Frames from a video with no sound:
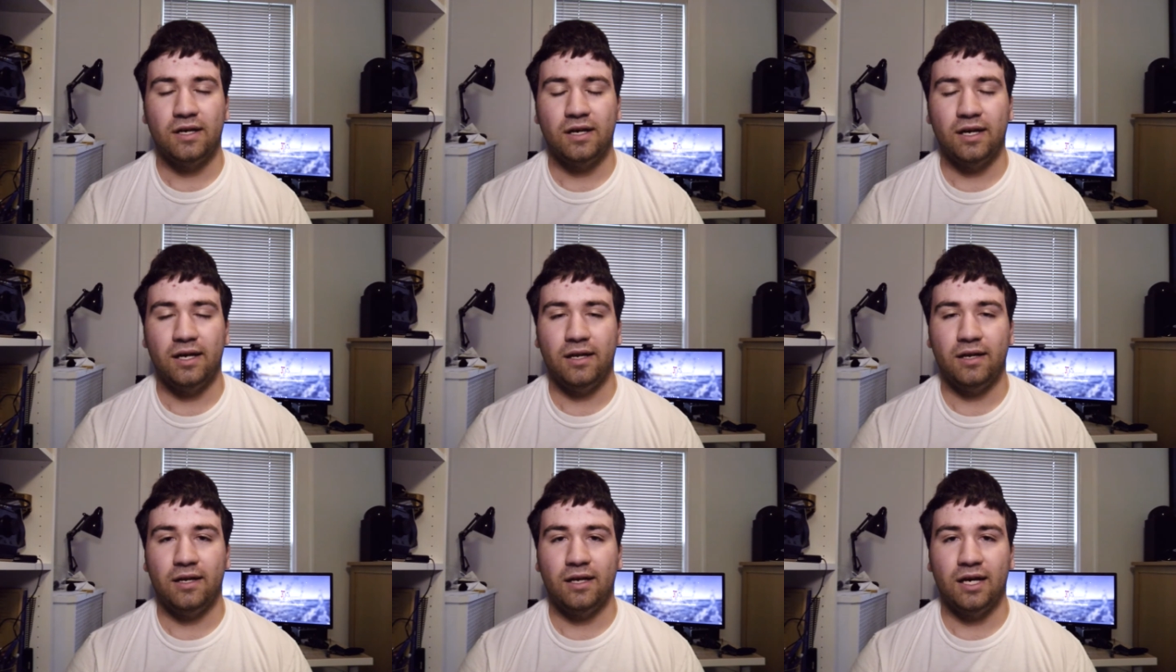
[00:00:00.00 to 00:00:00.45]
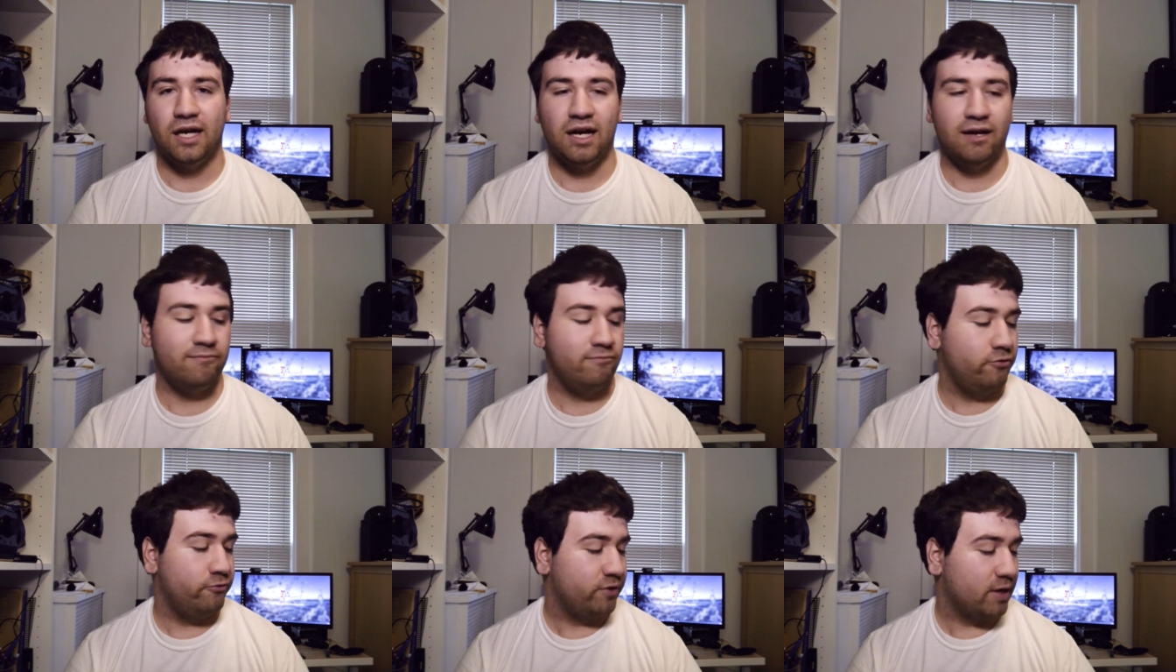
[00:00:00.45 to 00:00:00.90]
and
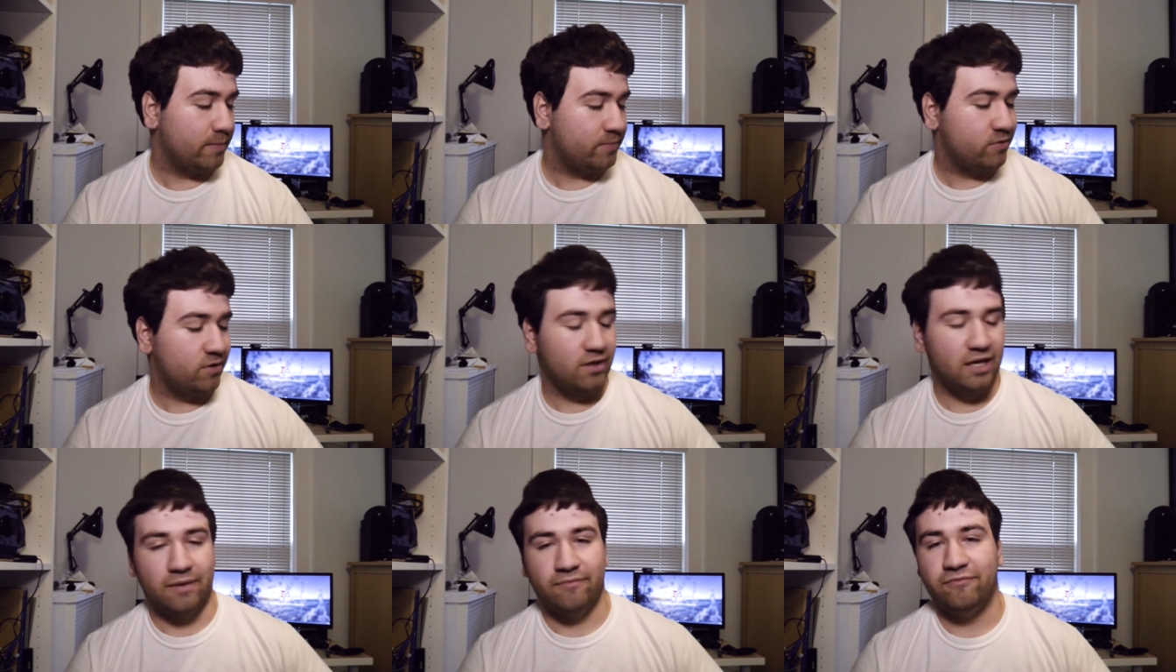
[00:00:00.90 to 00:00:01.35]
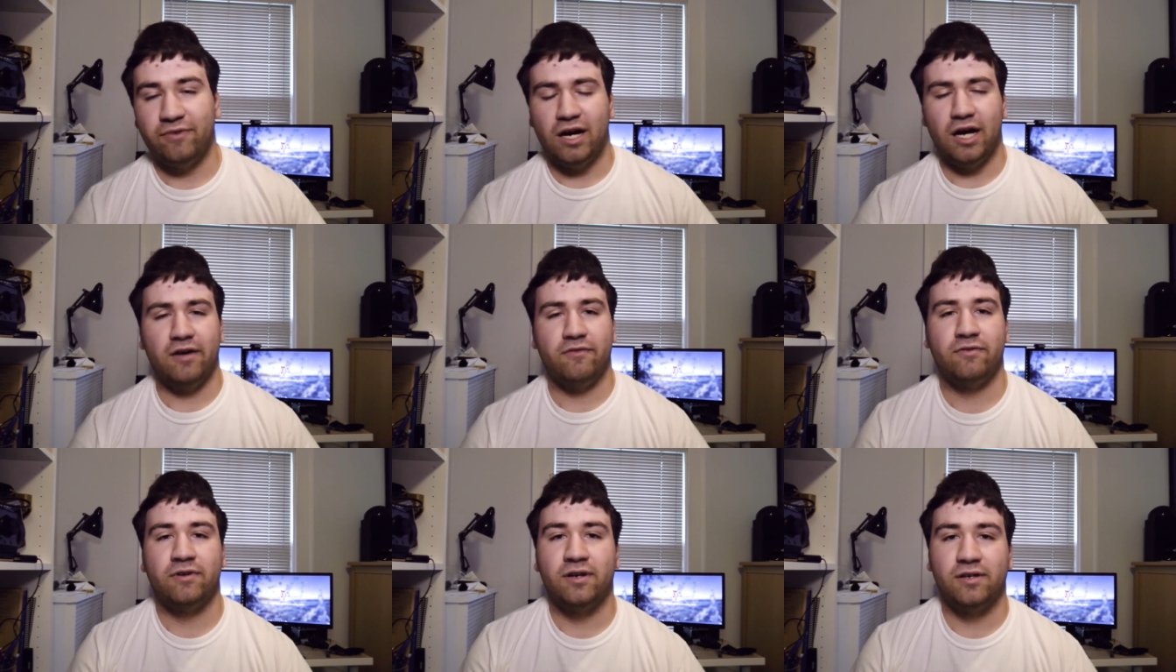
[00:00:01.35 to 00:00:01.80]
I've moved up to the
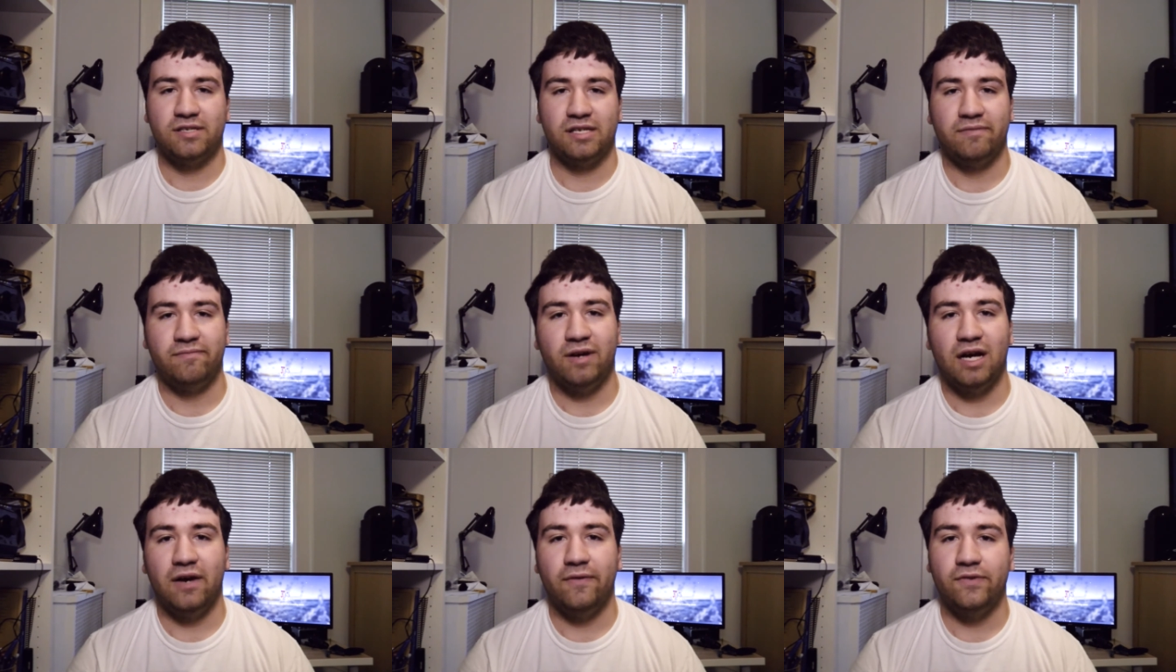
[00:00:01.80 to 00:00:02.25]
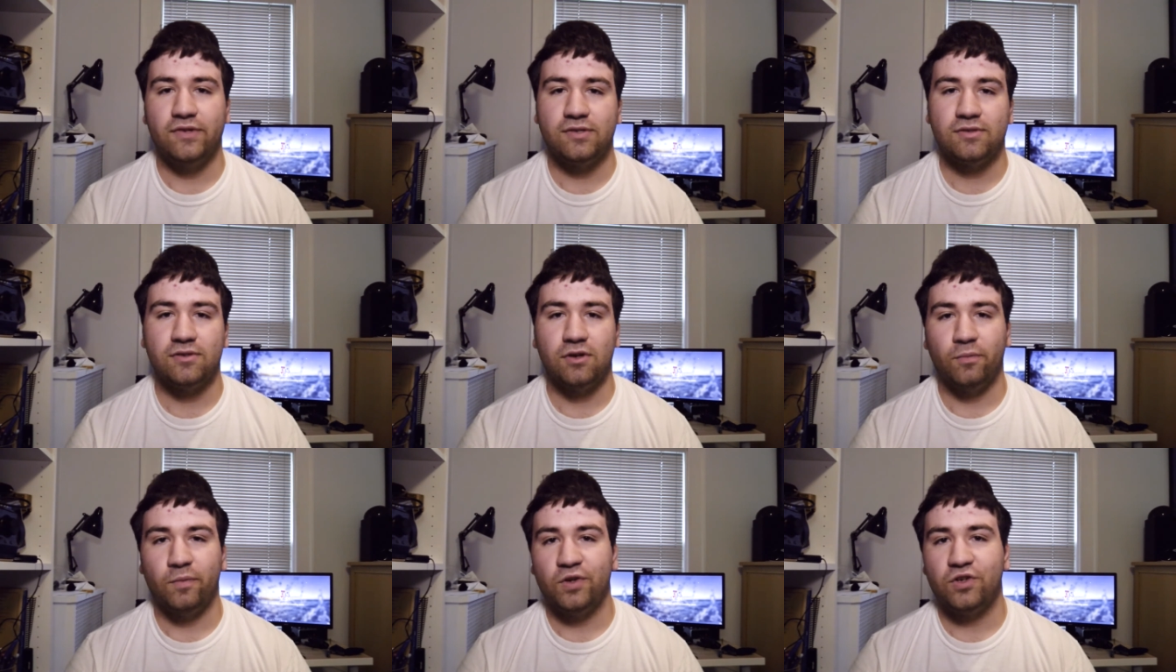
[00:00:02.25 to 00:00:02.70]
M5 because the M5 is
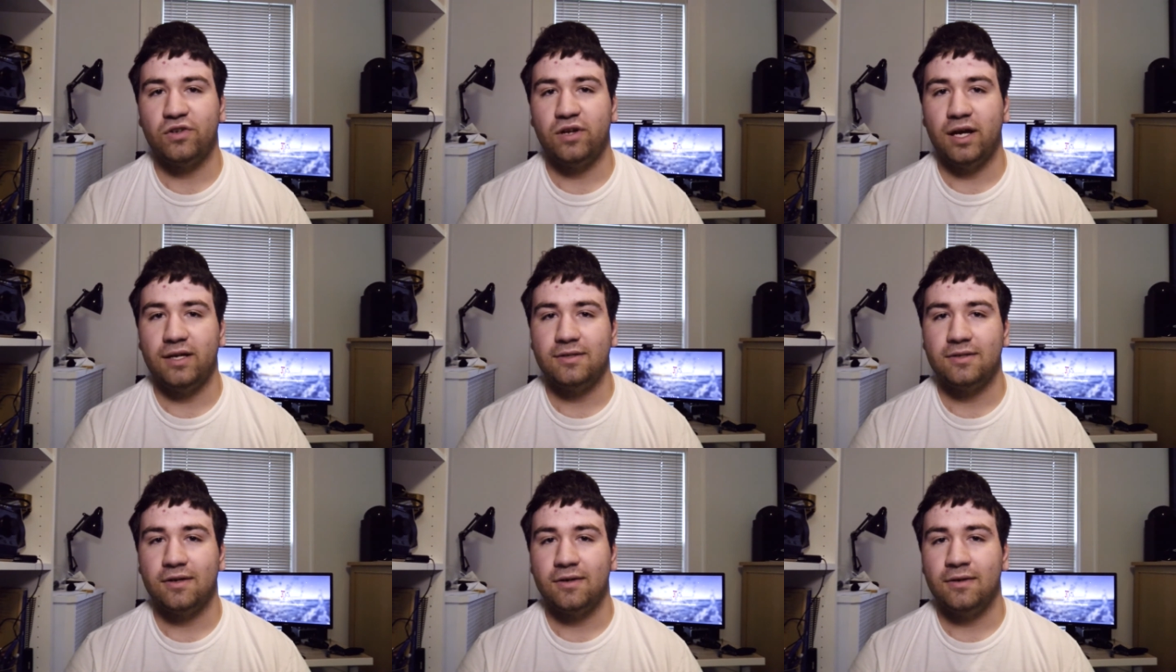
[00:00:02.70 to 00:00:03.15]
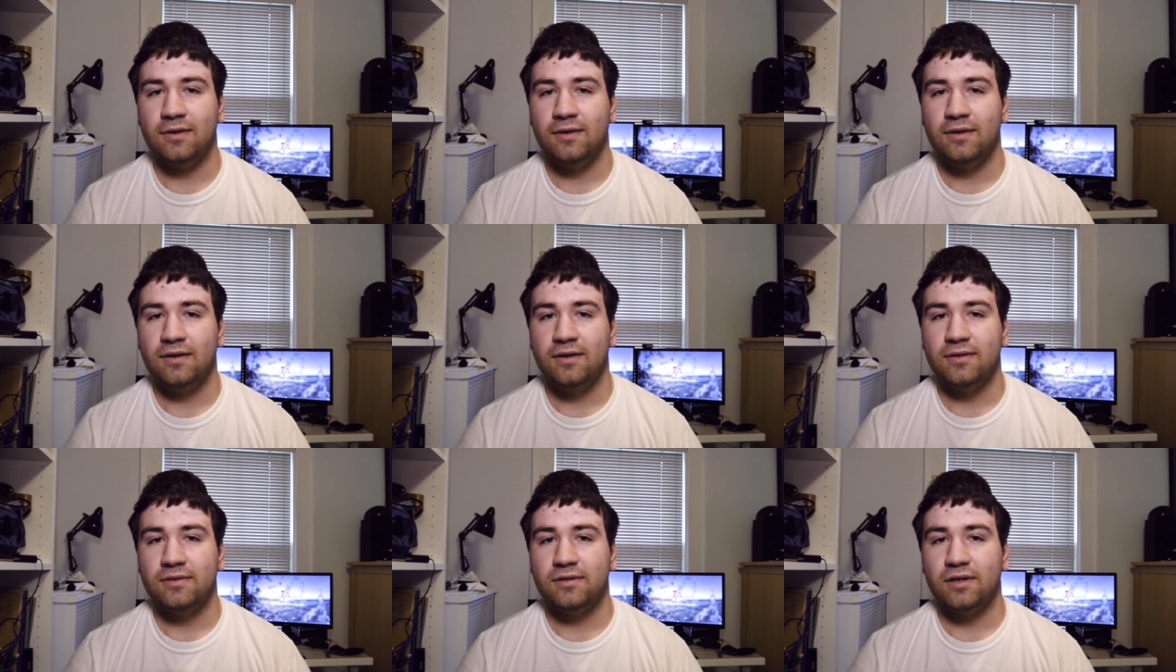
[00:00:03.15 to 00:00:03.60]
so much nicer.
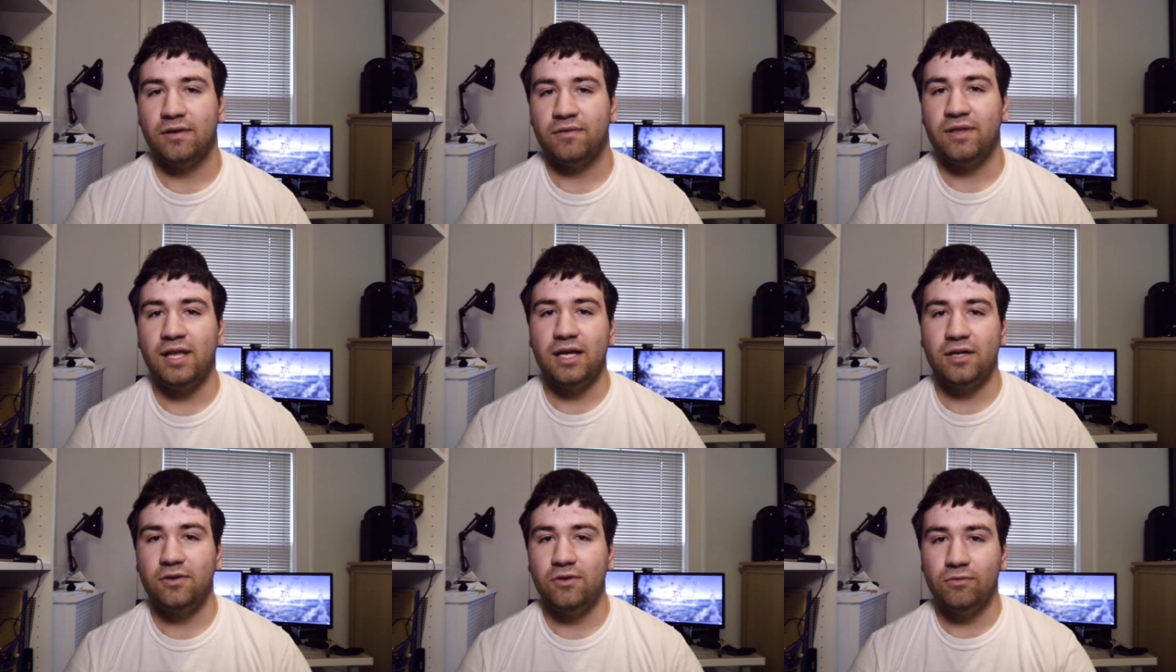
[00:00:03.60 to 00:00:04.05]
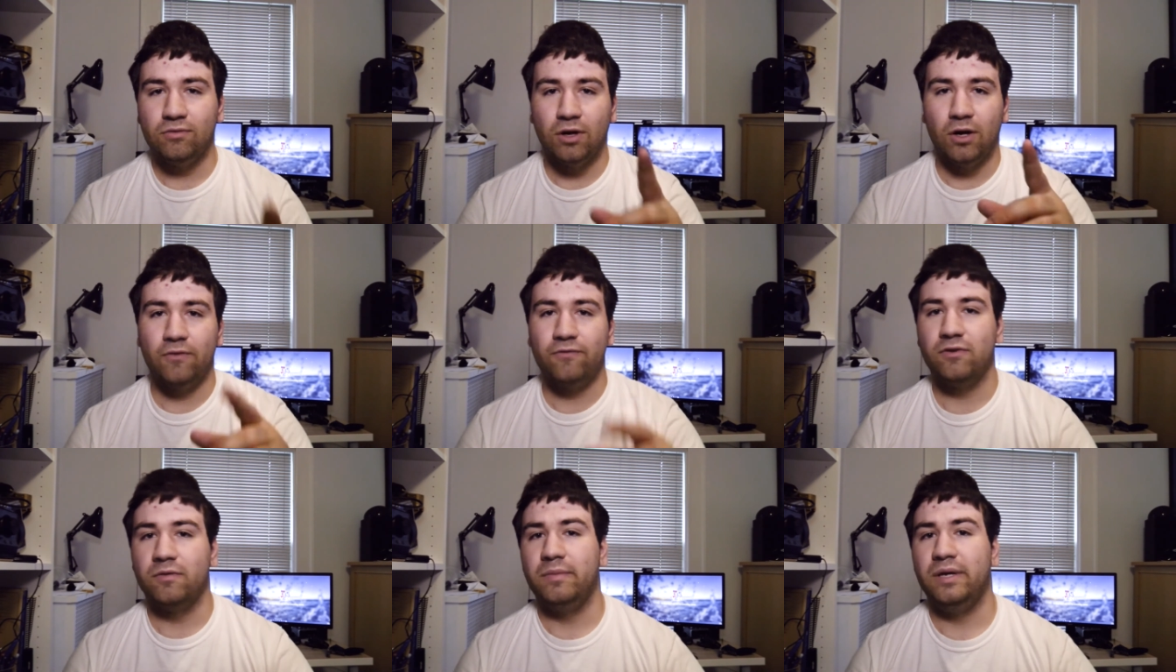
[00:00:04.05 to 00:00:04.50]
So thank you,
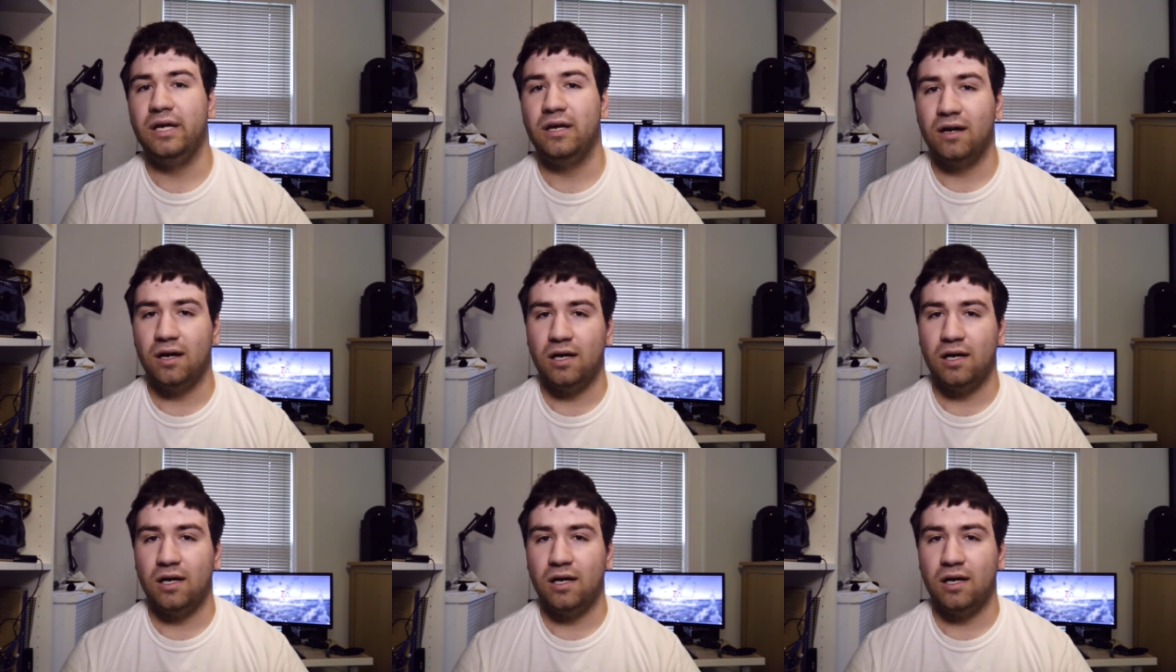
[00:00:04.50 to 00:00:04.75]
Rode, for being